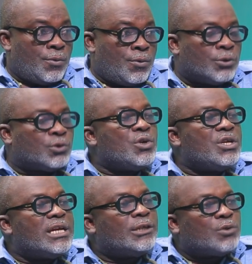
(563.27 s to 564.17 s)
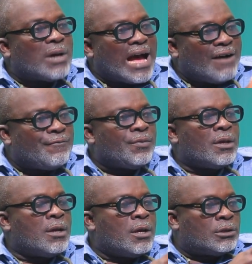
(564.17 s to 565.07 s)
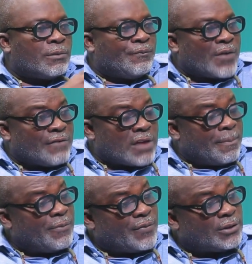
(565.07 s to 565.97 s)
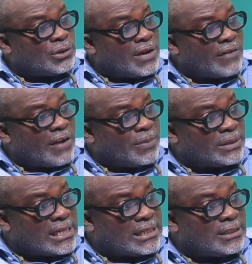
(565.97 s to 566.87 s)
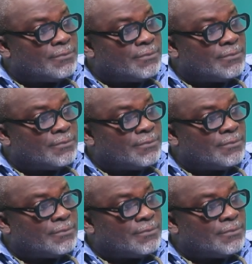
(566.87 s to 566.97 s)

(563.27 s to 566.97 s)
So you need to have some five. I prefer to get five percent,